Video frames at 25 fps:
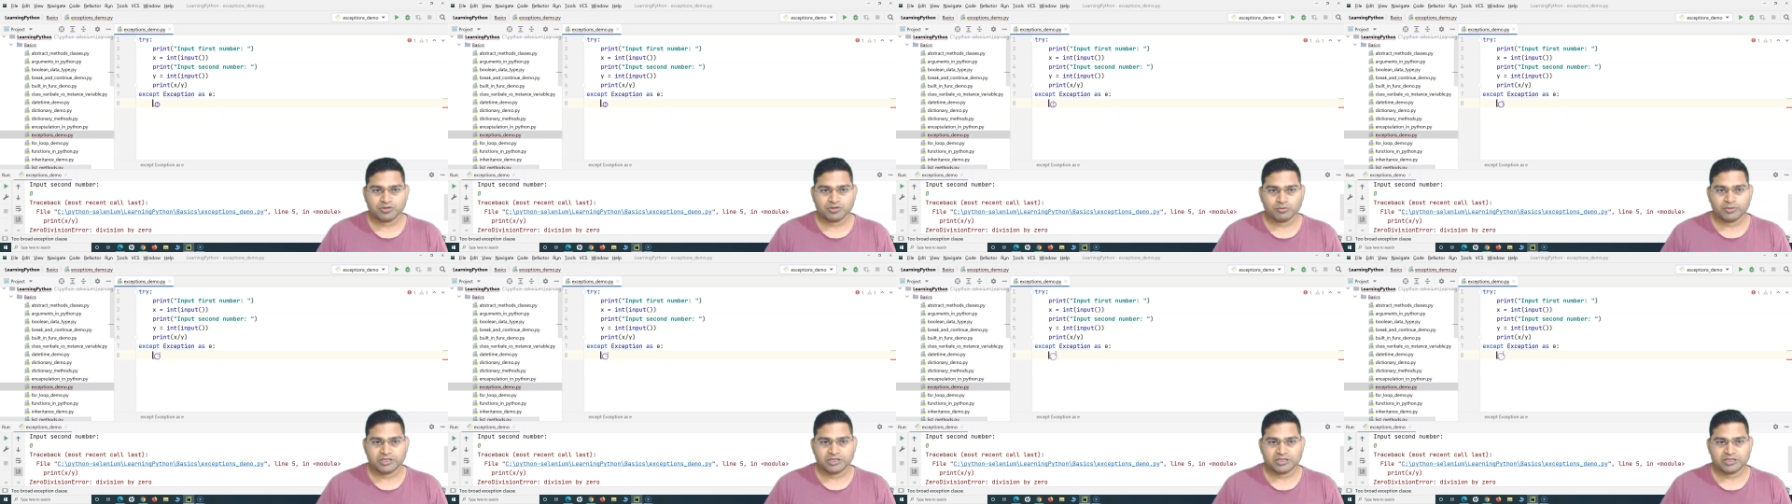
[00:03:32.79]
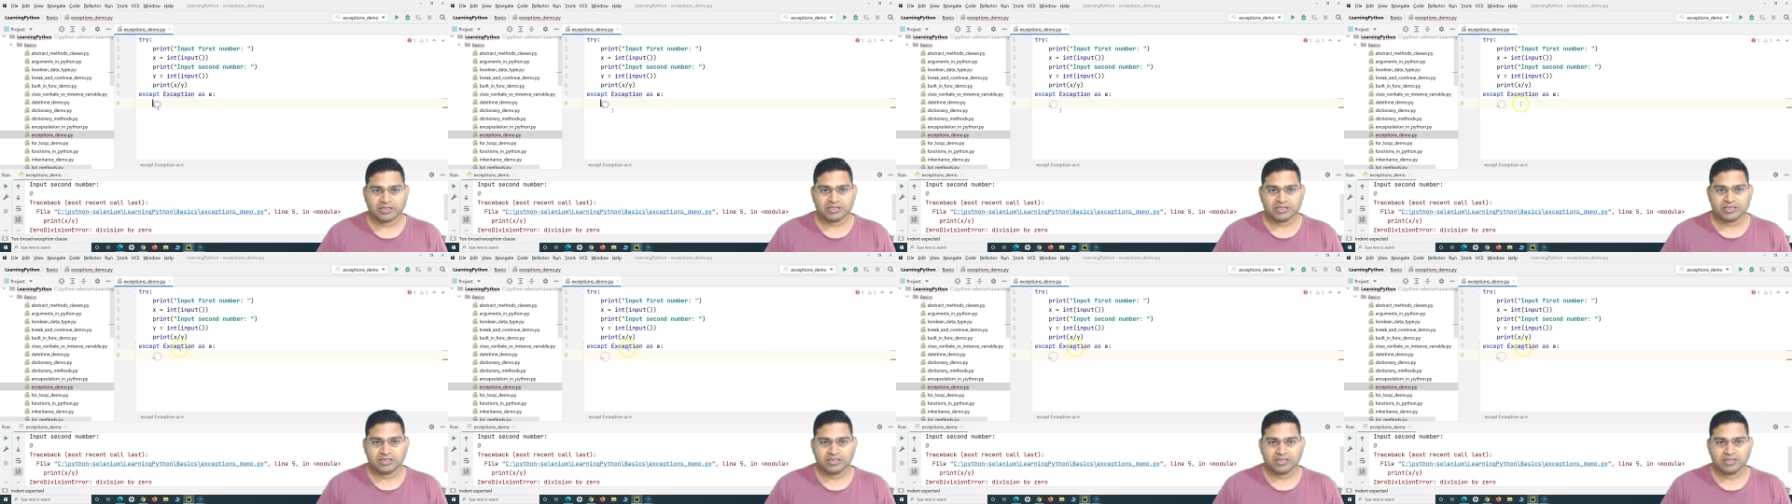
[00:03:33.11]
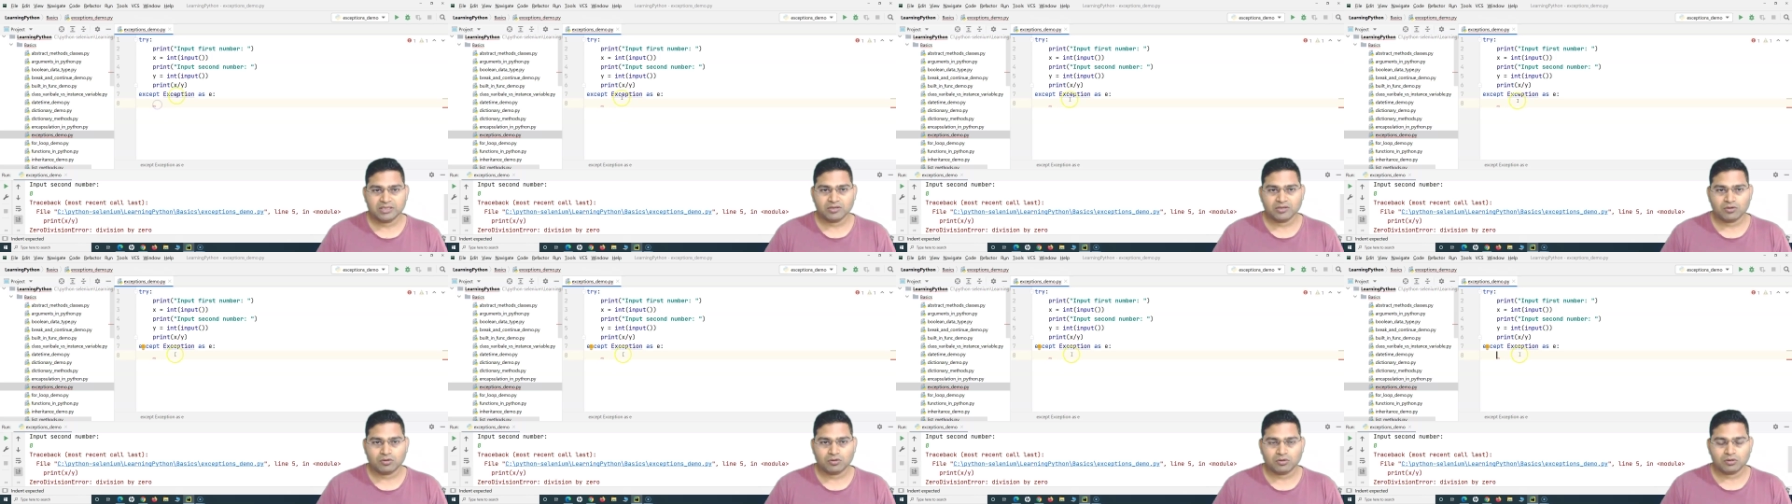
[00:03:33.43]
So
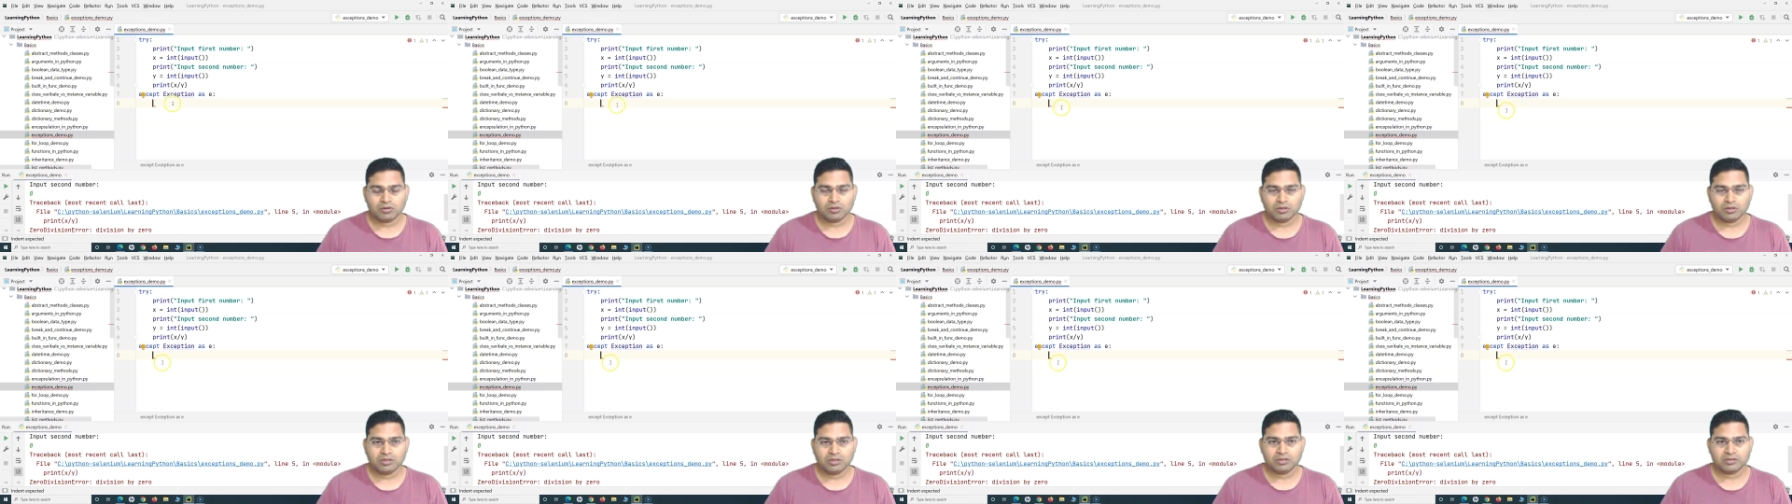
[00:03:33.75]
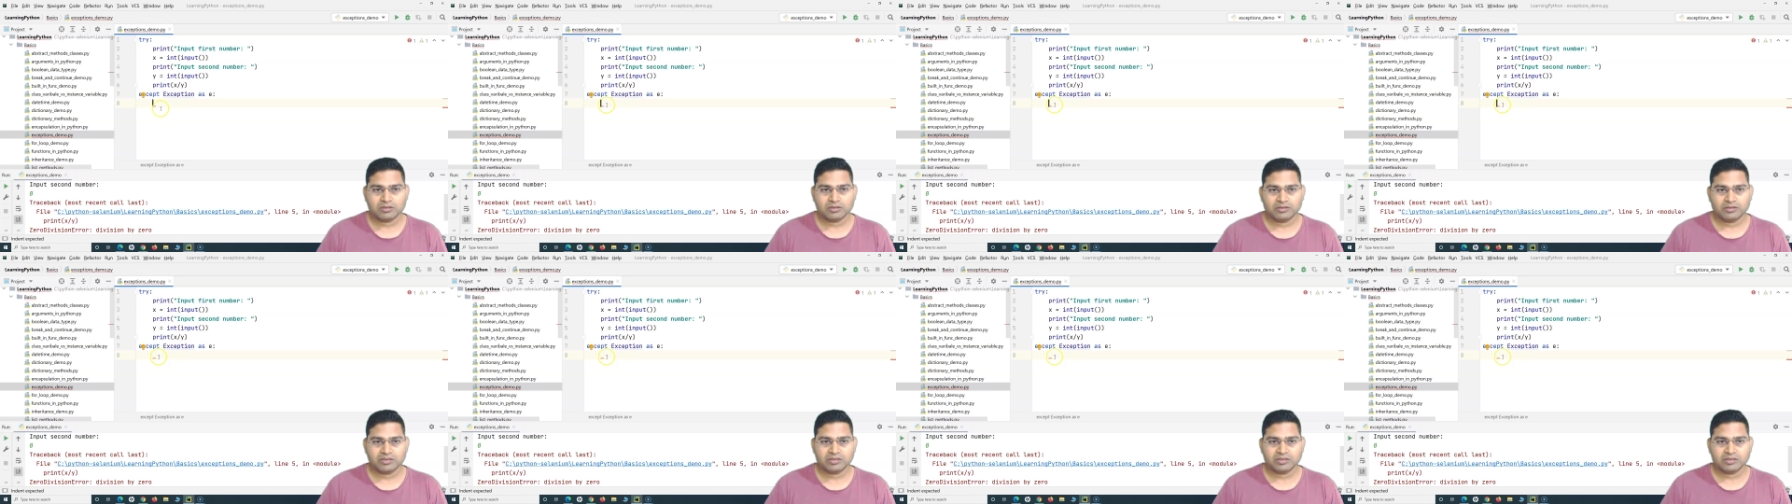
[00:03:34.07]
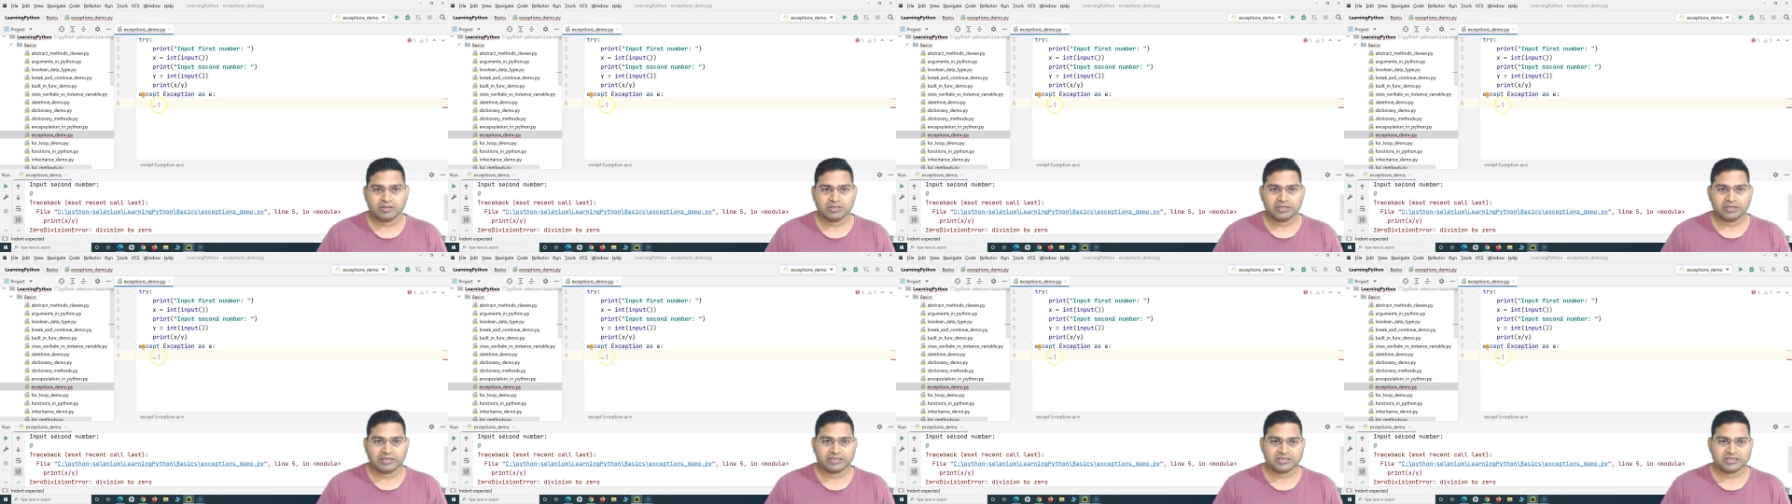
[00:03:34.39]
basically all
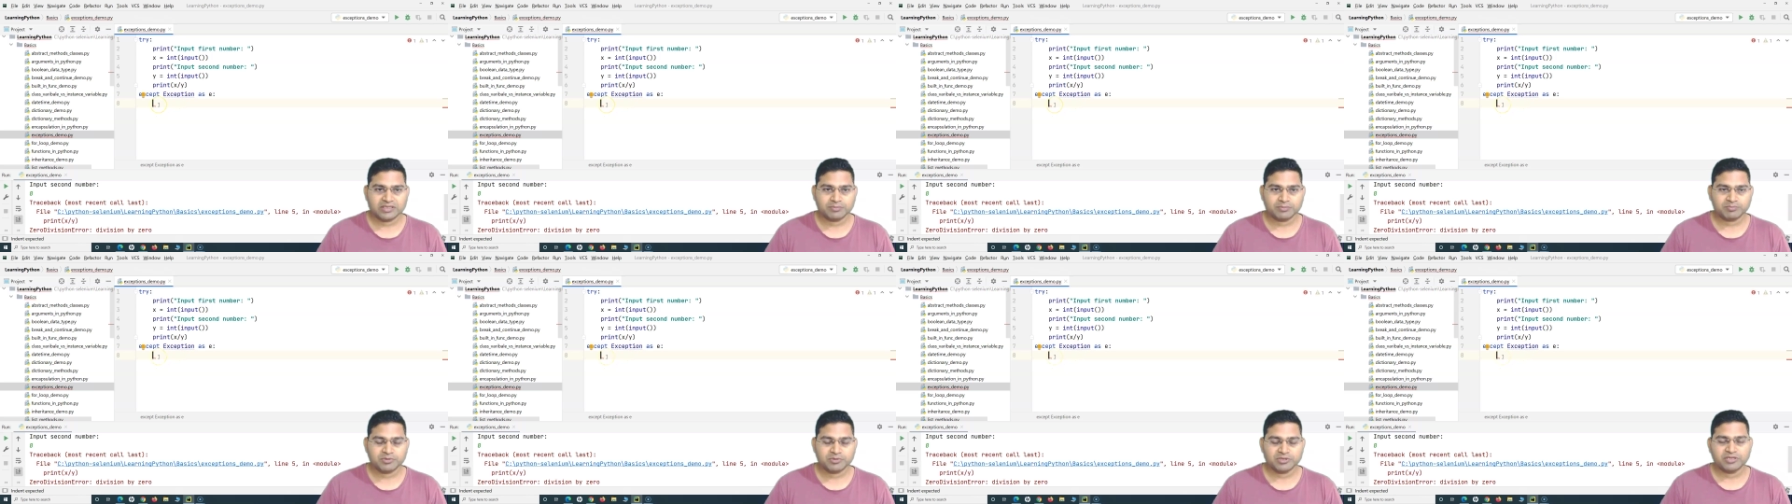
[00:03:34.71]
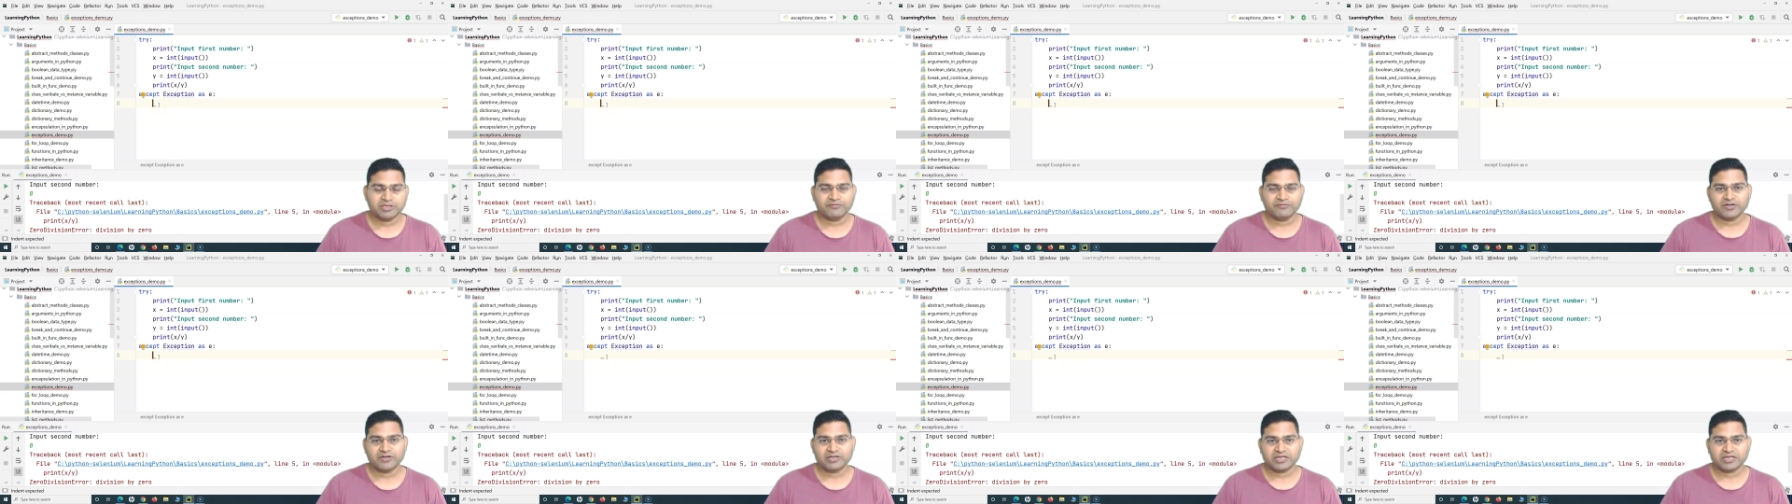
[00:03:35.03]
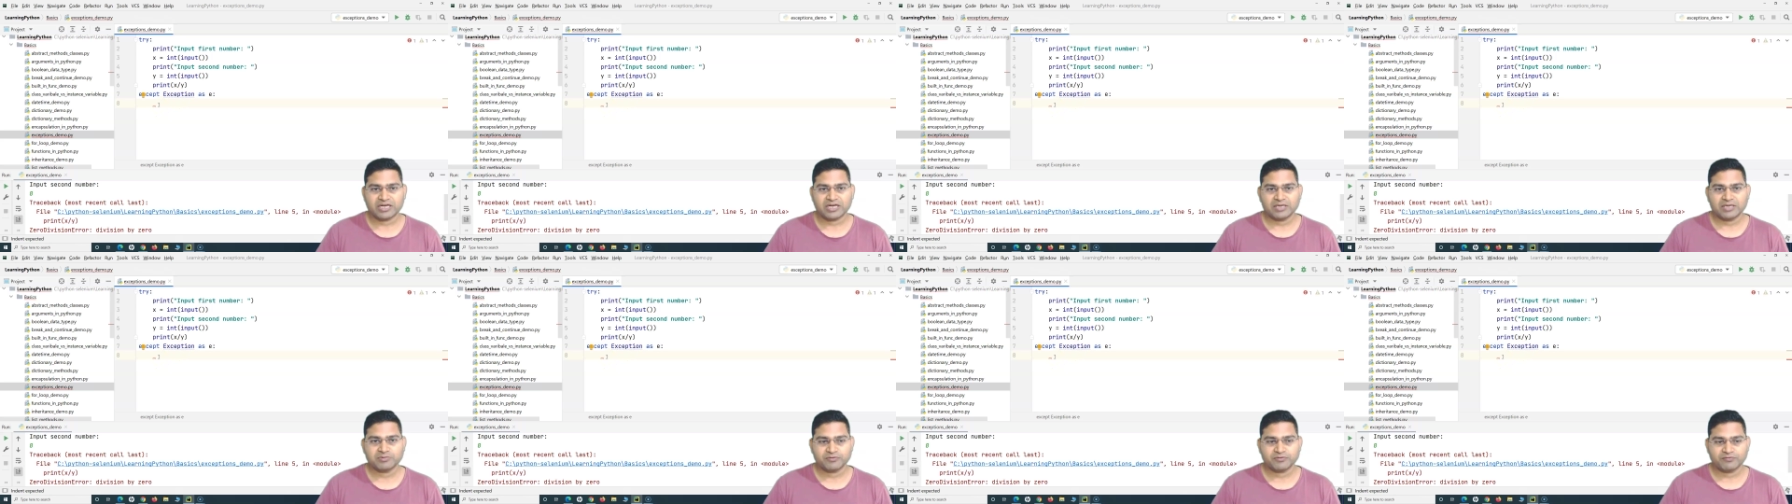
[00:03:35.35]
the different
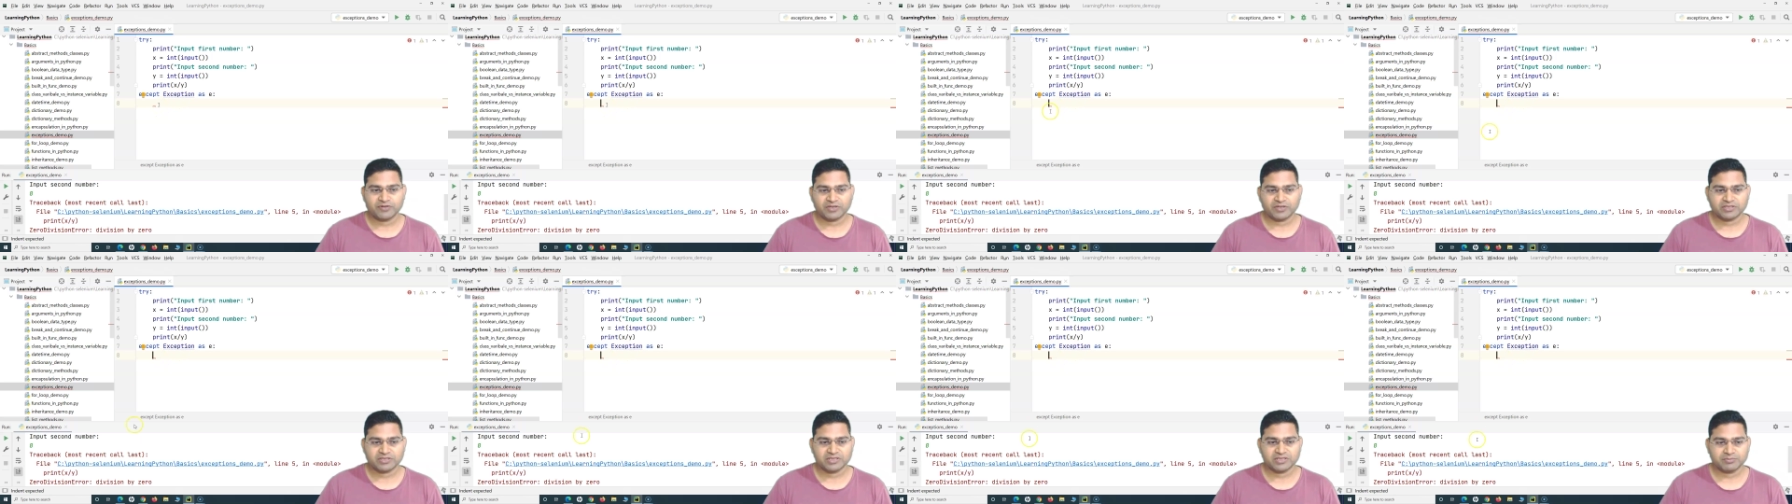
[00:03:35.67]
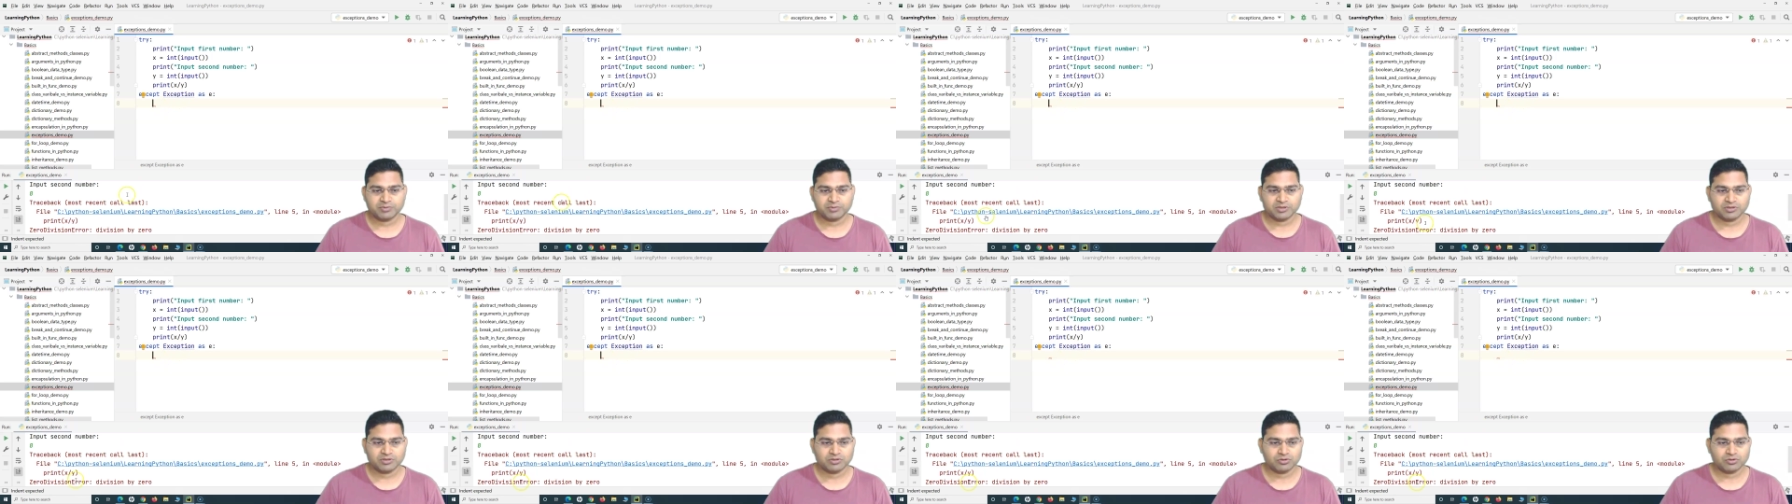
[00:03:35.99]
types of exception.